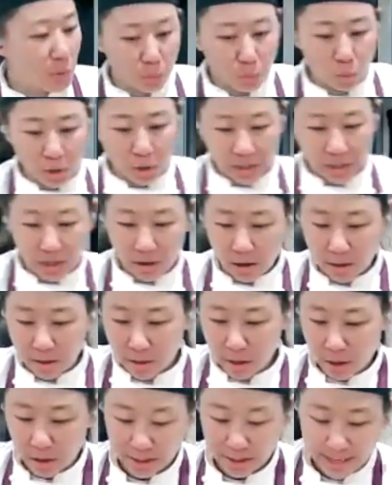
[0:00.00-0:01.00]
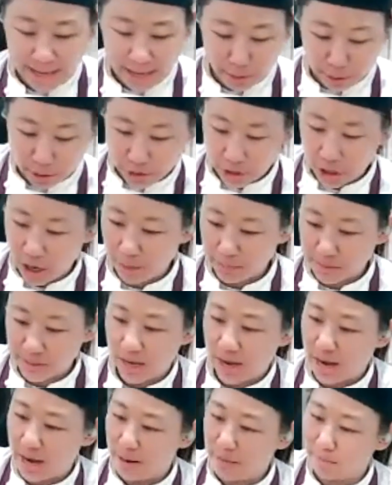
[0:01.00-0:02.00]
when working on countertops,
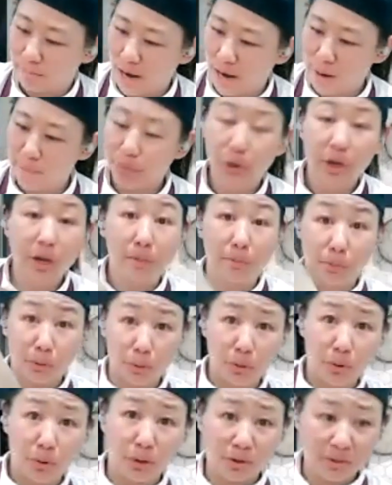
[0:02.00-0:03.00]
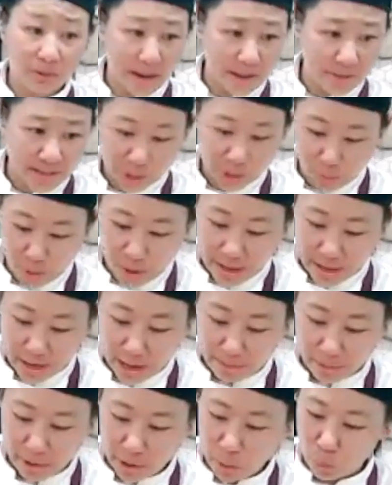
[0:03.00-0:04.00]
I'm pretty brutal, and that's why
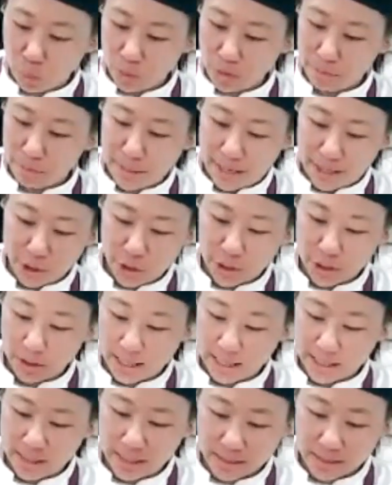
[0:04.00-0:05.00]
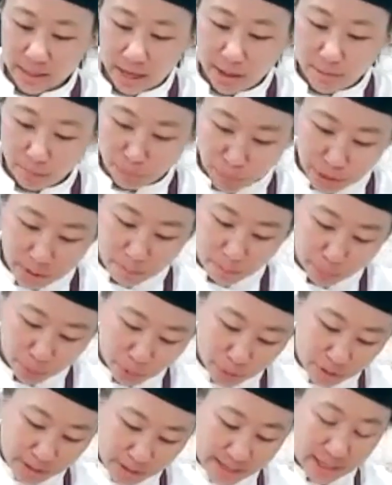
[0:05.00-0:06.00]
I'm on a wood bench like this. I'm pretty
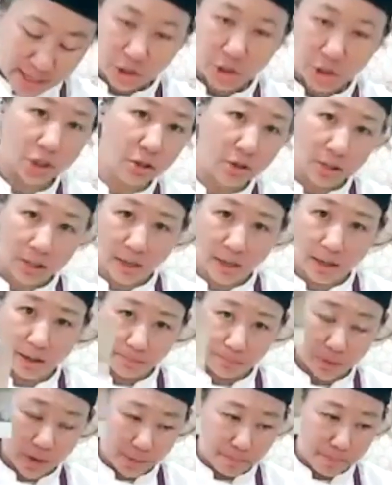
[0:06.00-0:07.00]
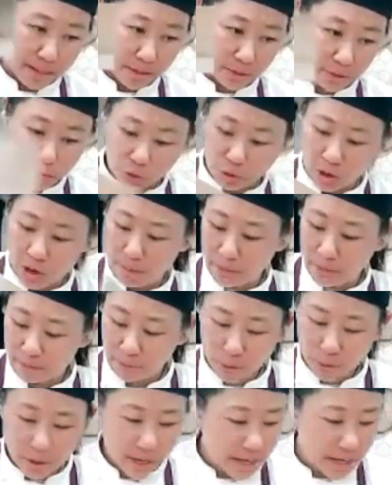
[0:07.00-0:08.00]
brutal and I just use a metal
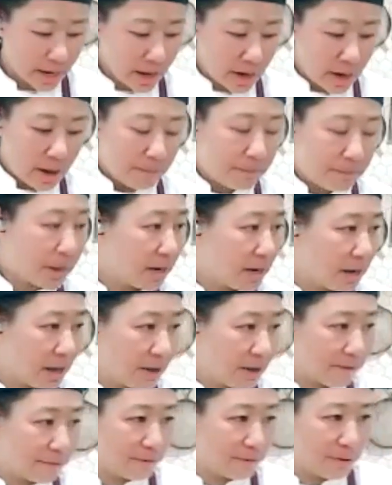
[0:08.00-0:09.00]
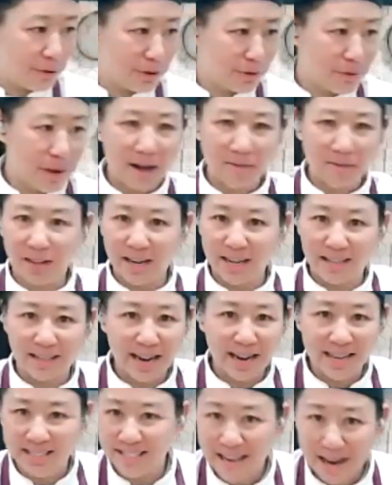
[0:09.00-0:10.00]
scraper for it. But if you have like
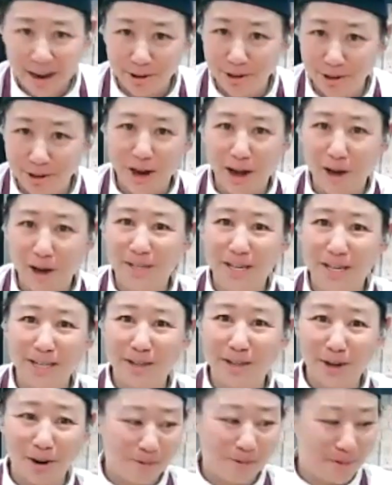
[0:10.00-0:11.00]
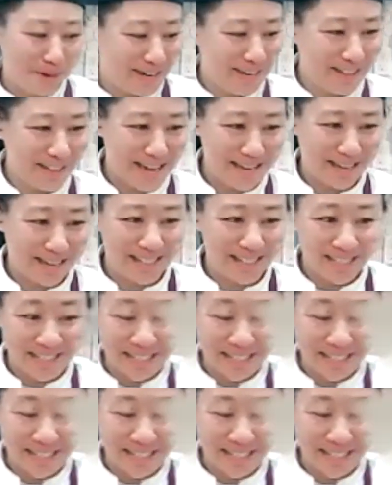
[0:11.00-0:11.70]
nice countertops and you don't want to like